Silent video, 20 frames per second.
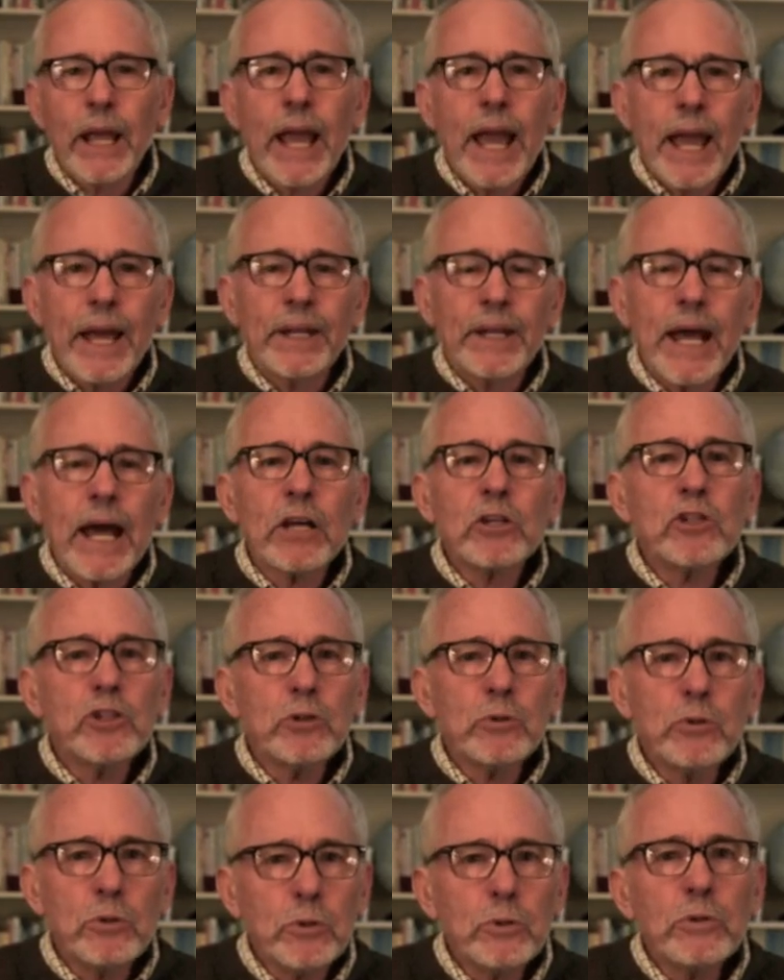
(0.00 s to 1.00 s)
And as
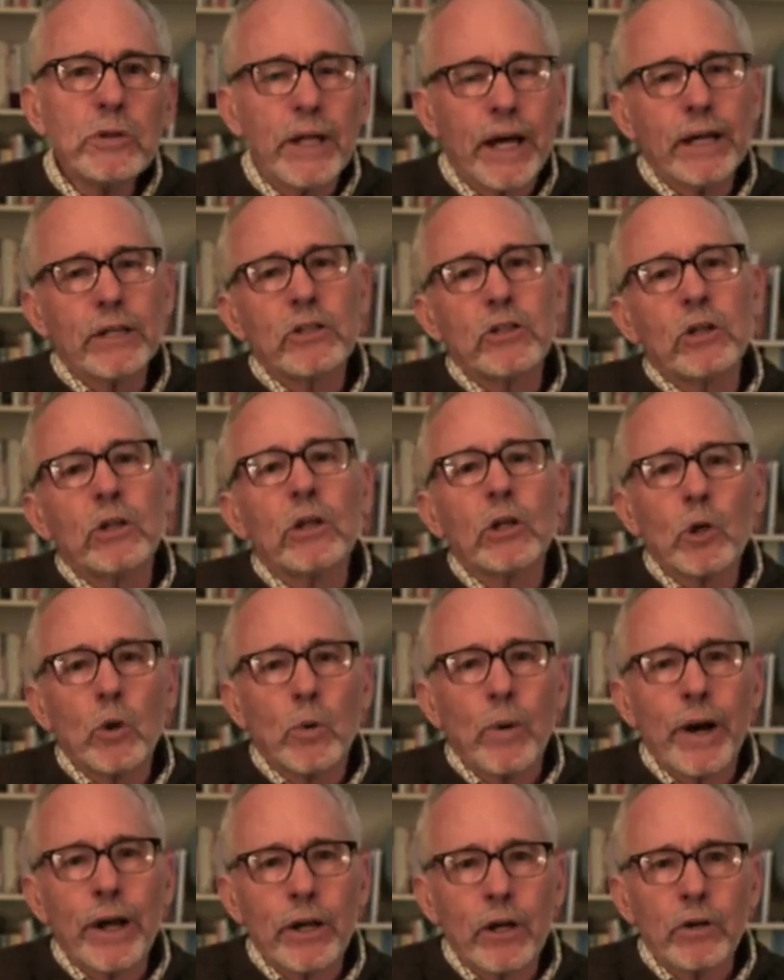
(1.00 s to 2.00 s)
you do that, you'll
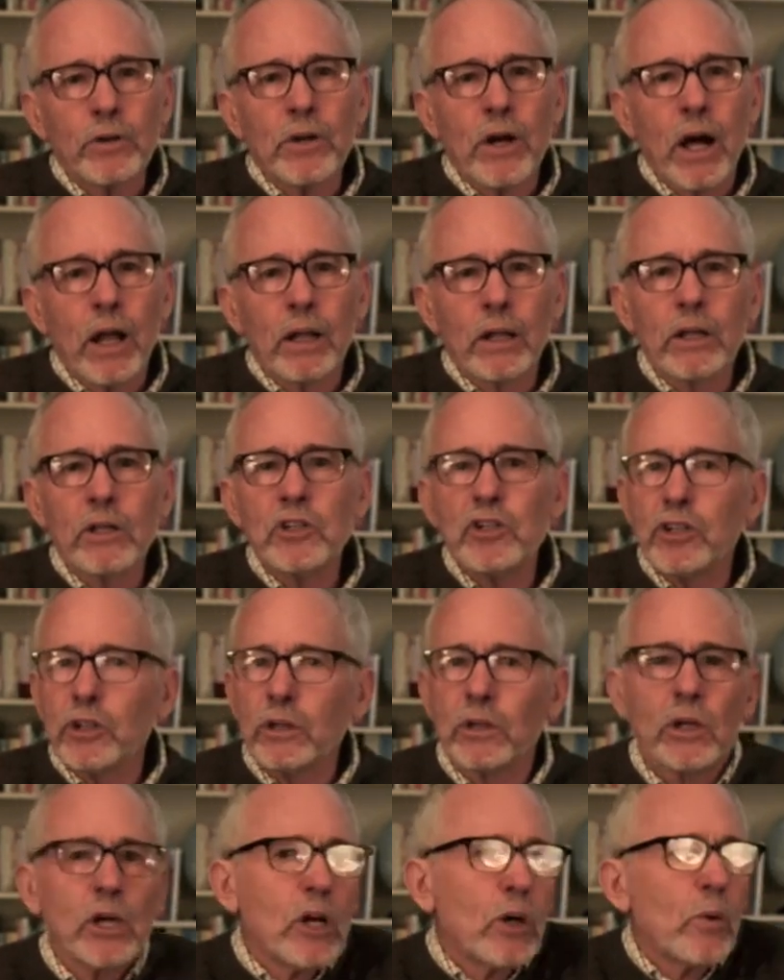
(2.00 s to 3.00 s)
acquire knowledge. You'll
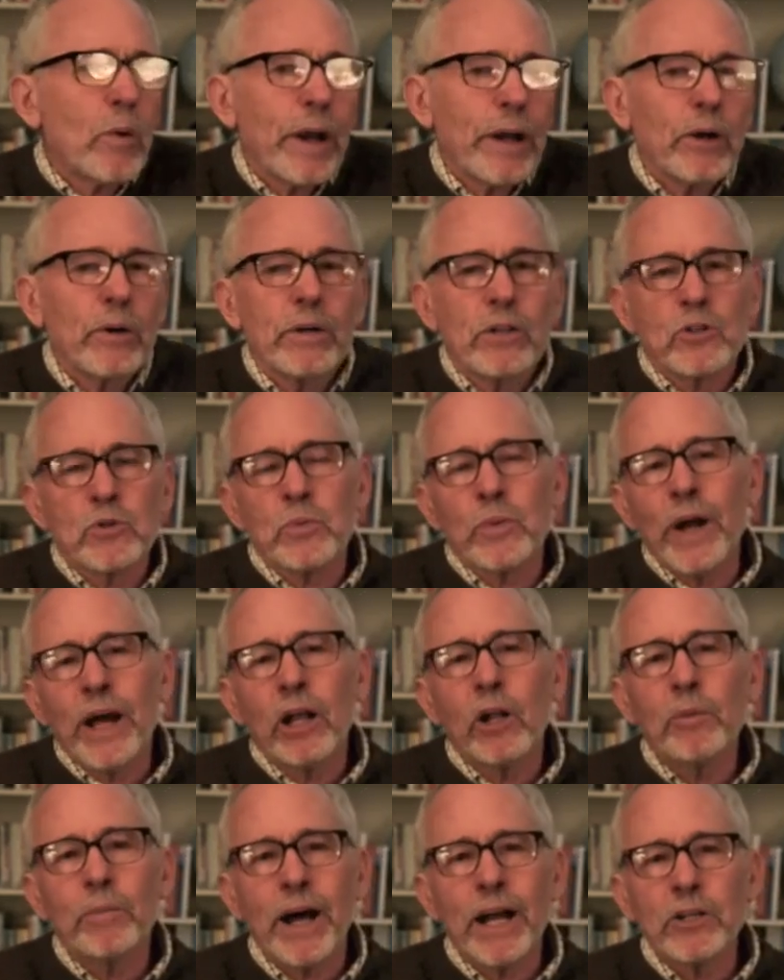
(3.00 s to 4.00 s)
acquire it as
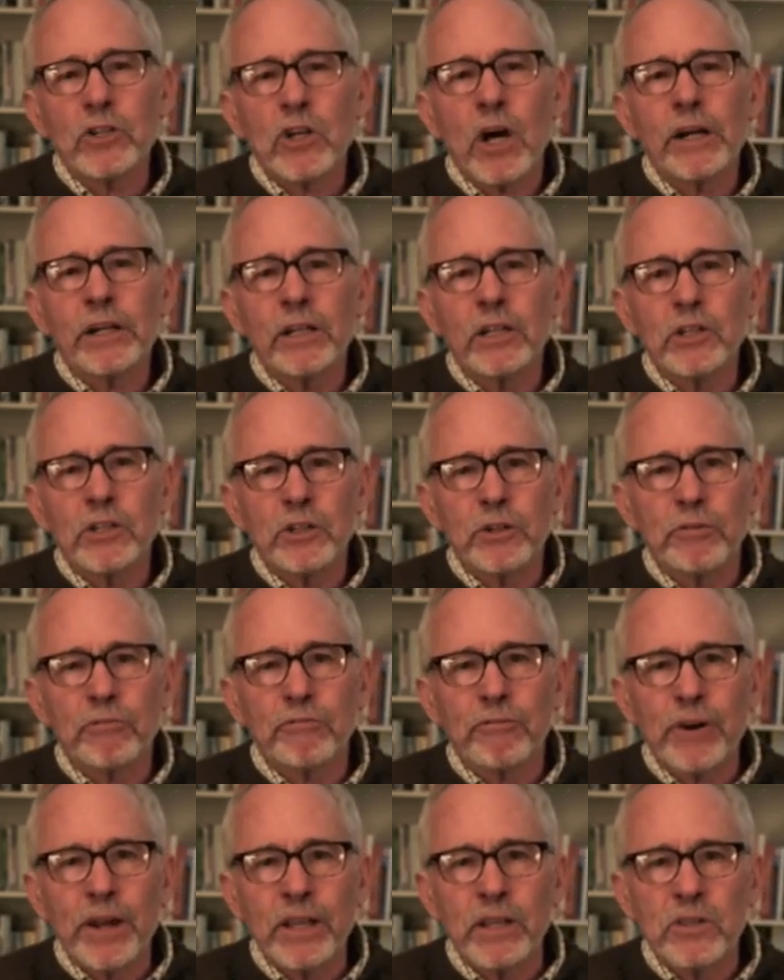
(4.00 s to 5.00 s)
well by talking to your
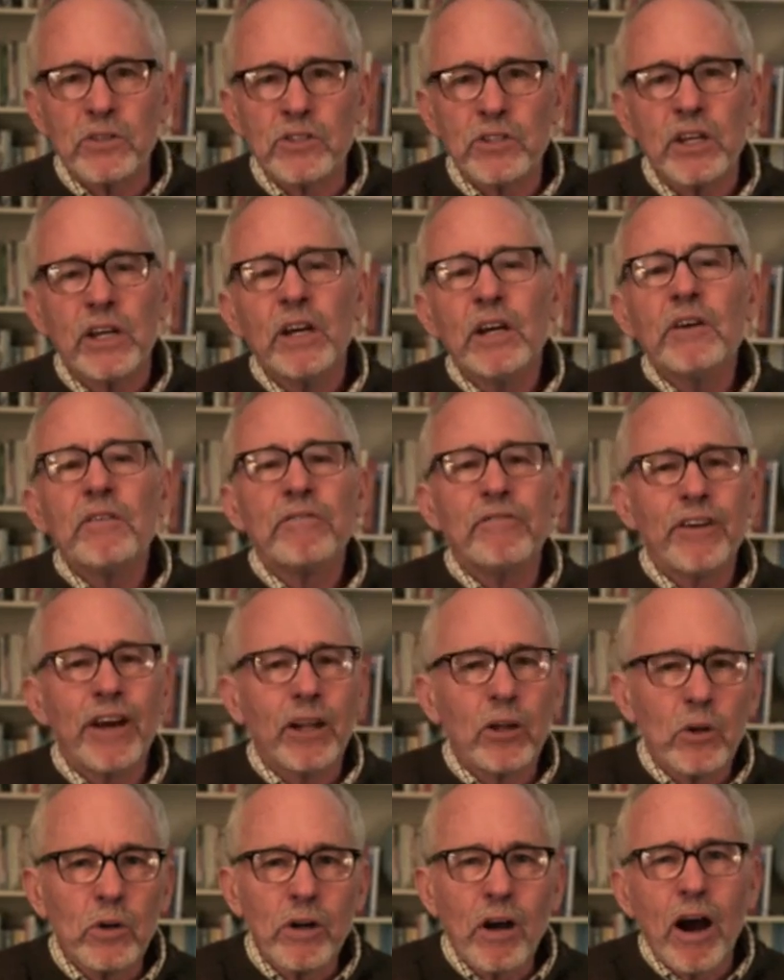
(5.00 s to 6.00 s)
friends,
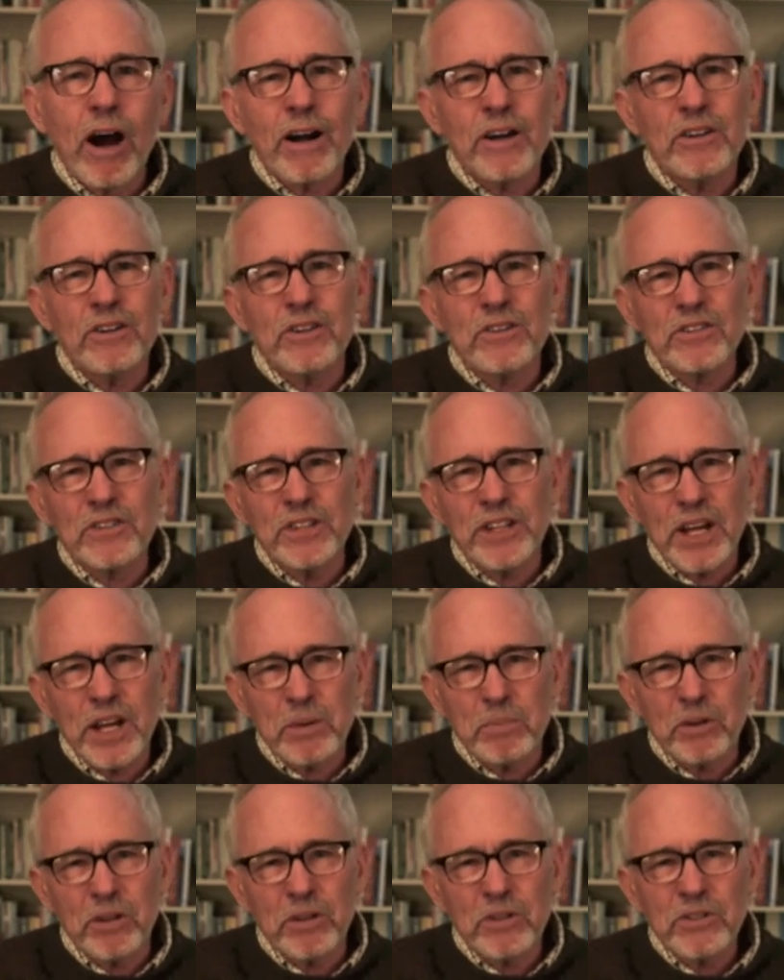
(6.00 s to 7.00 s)
fellow gardeners,
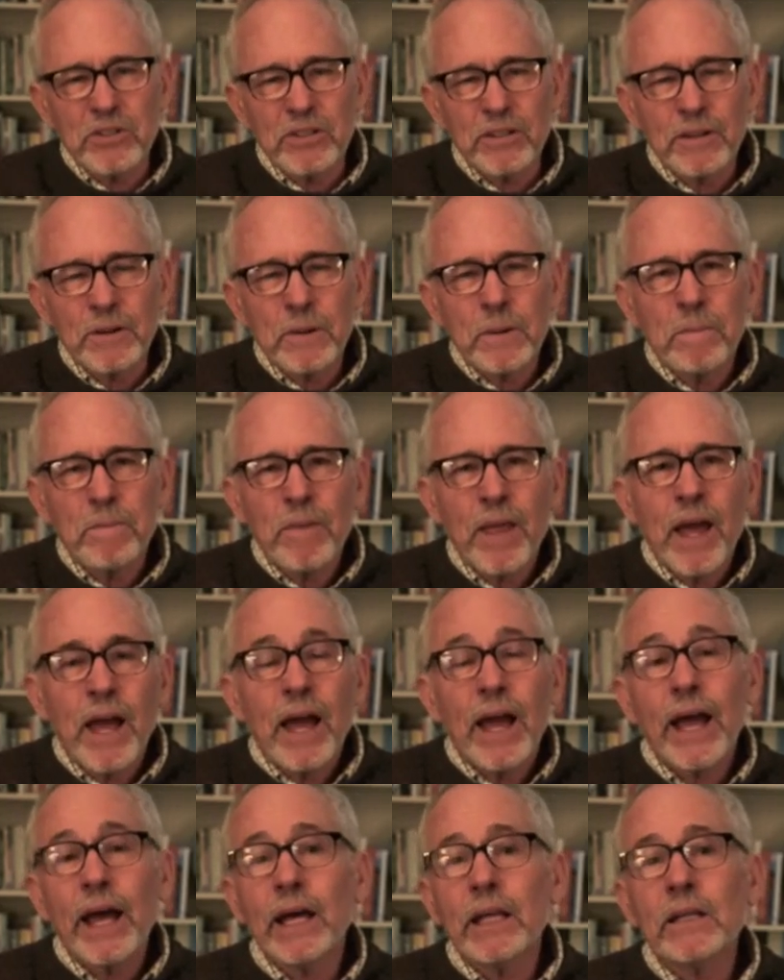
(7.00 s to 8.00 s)
neighbors.
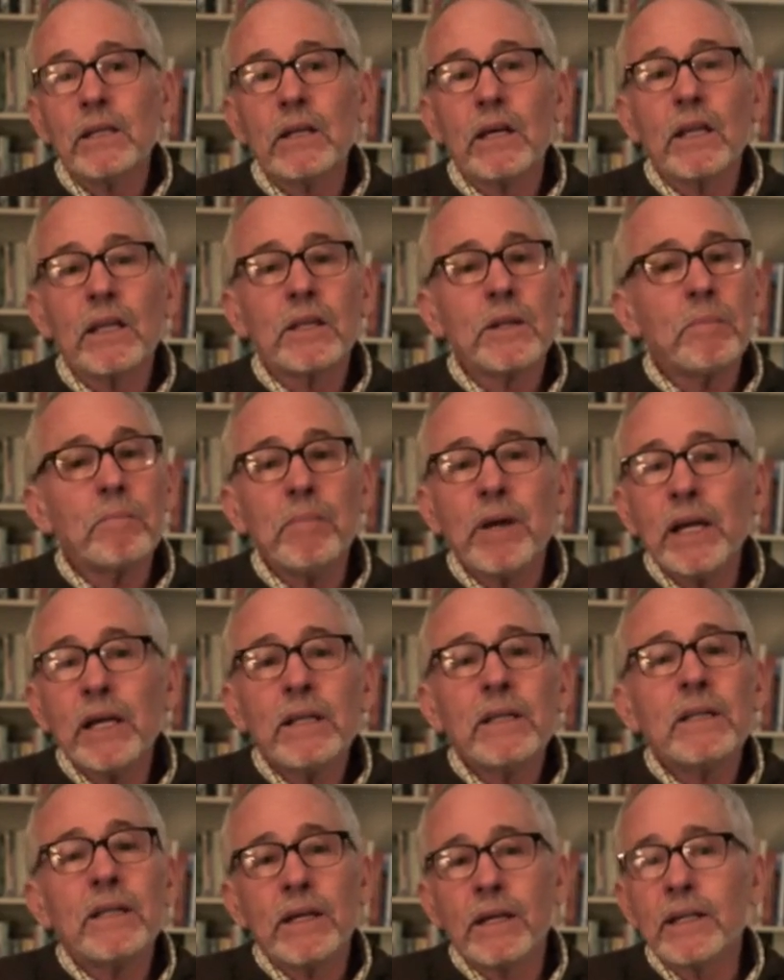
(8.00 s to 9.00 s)
And the
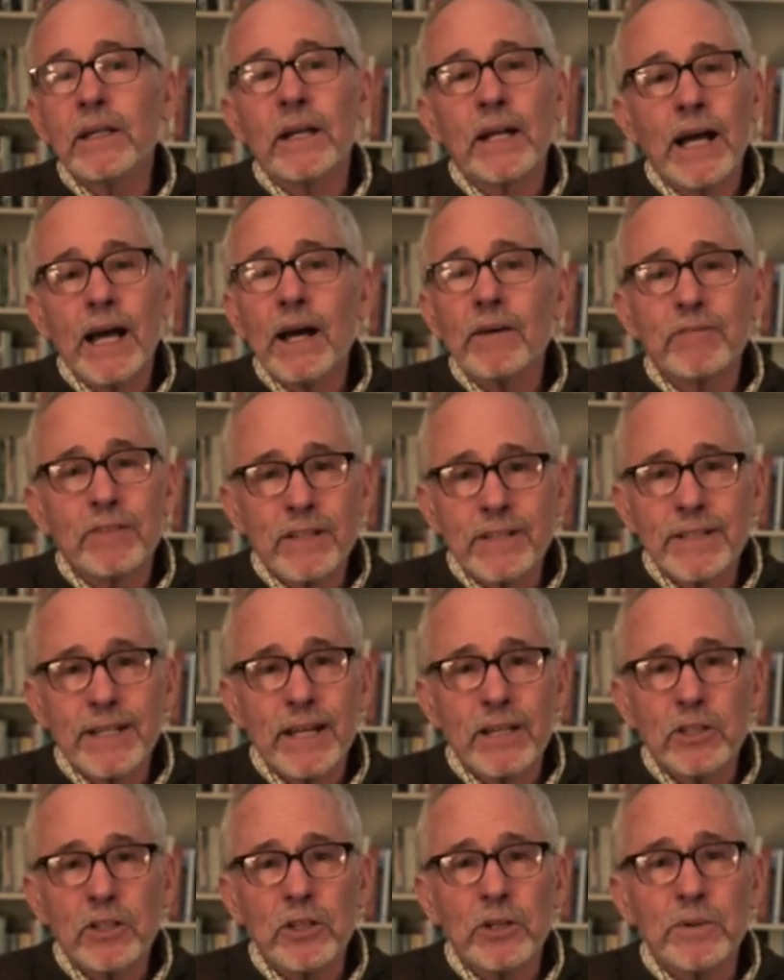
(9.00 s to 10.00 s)
main thing that I have to
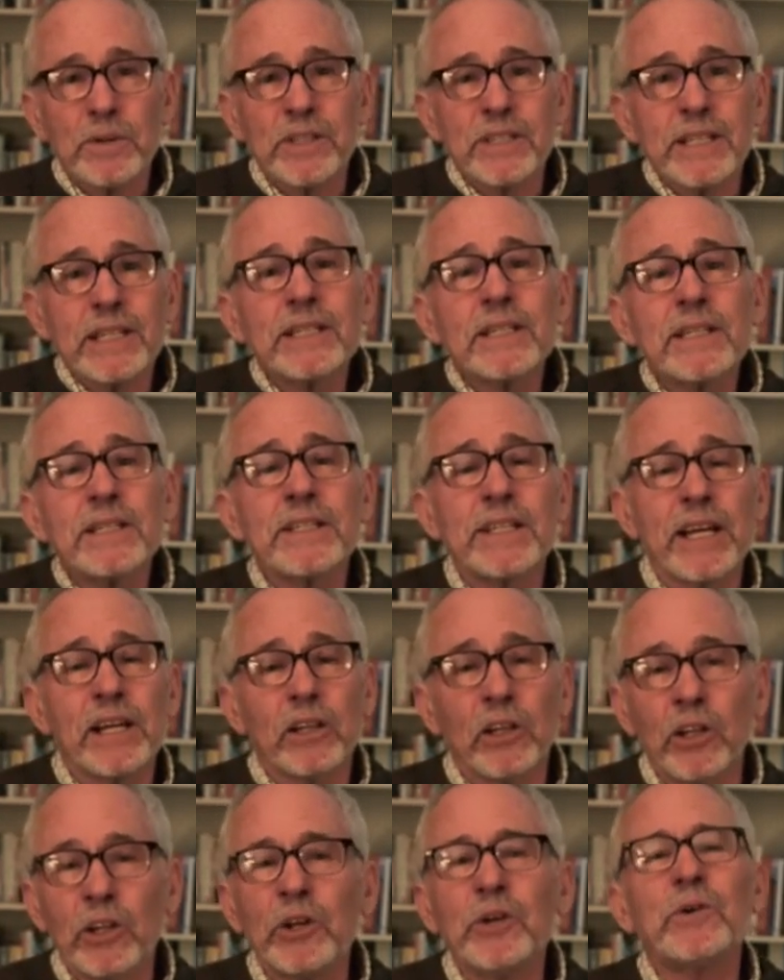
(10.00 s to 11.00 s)
say to you is this is a
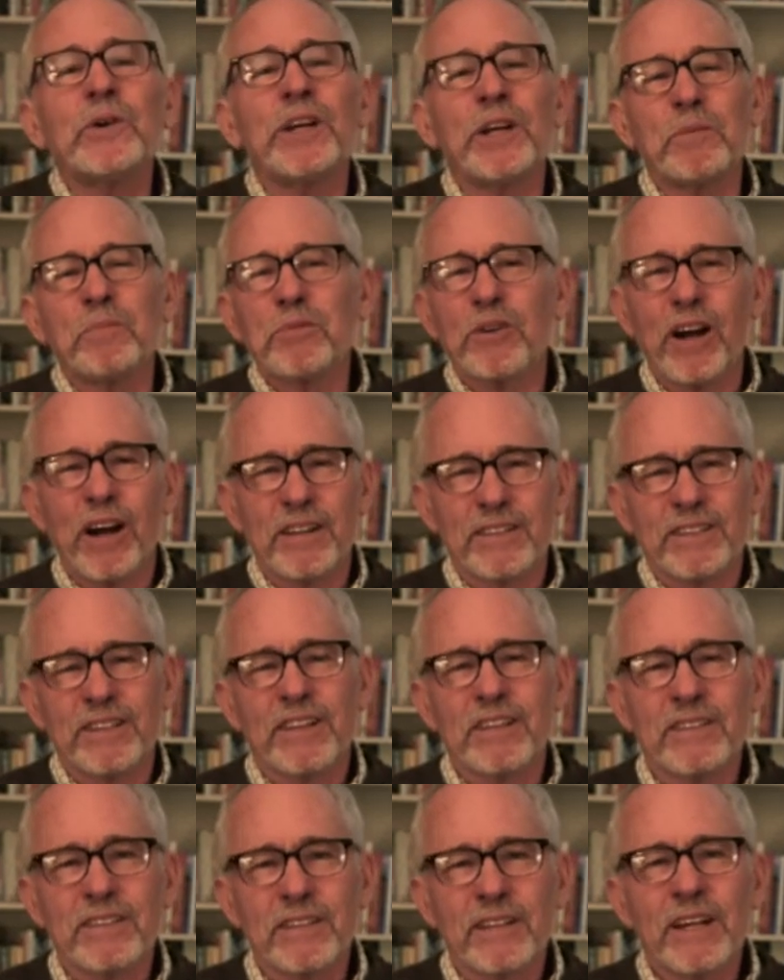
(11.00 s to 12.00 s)
learning
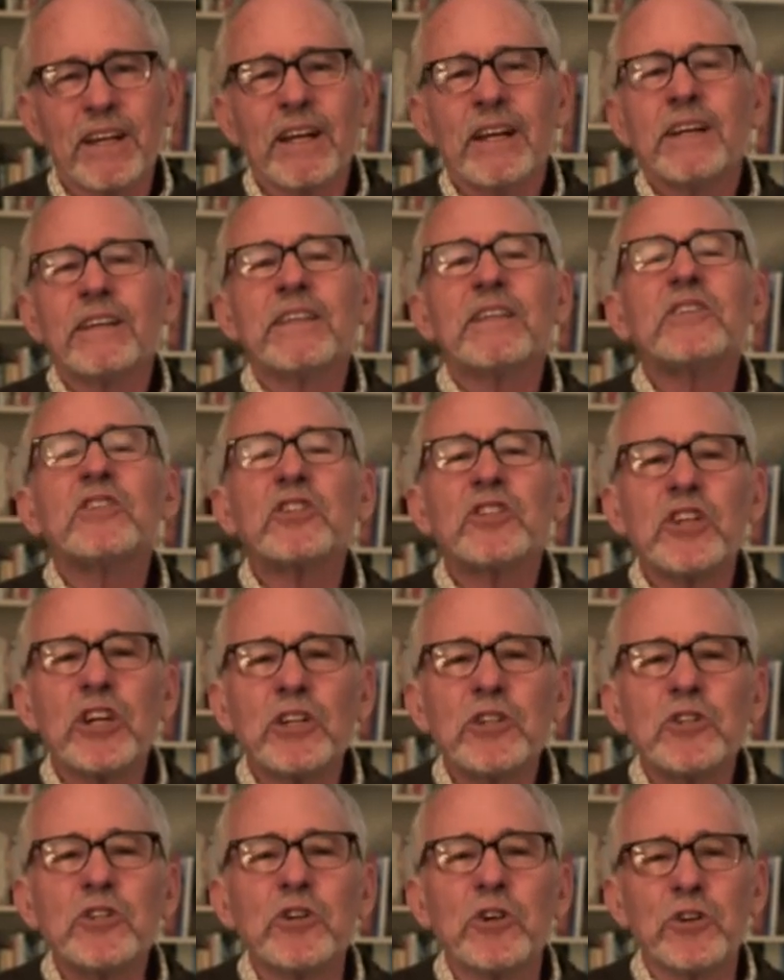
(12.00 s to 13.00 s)
process. This is
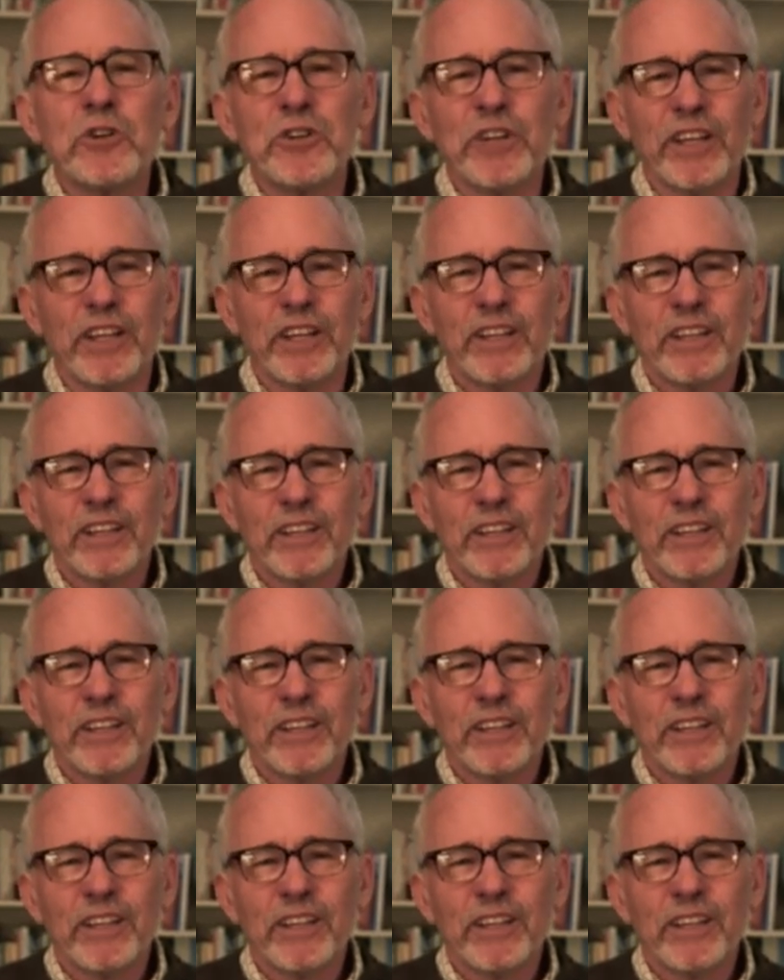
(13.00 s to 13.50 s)
a journey.